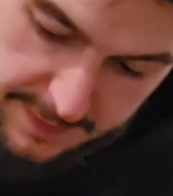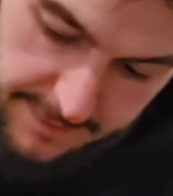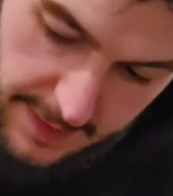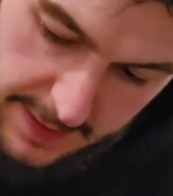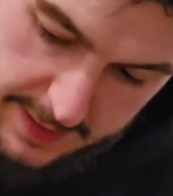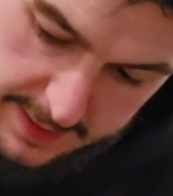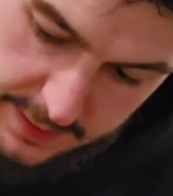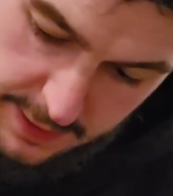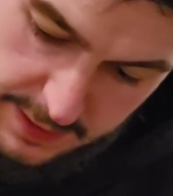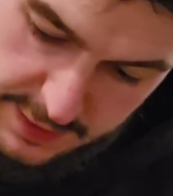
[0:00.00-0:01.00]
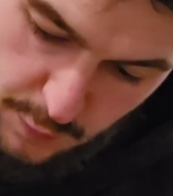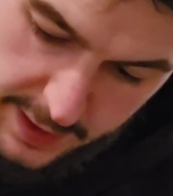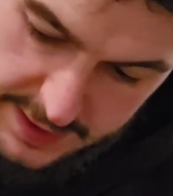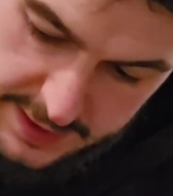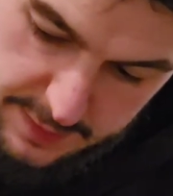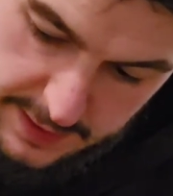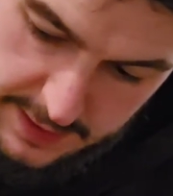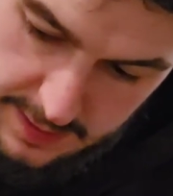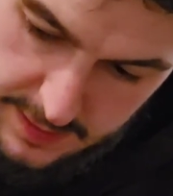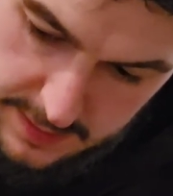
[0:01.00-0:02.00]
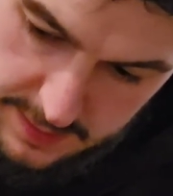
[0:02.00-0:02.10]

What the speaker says: to be fair. It's got a nice weight to it.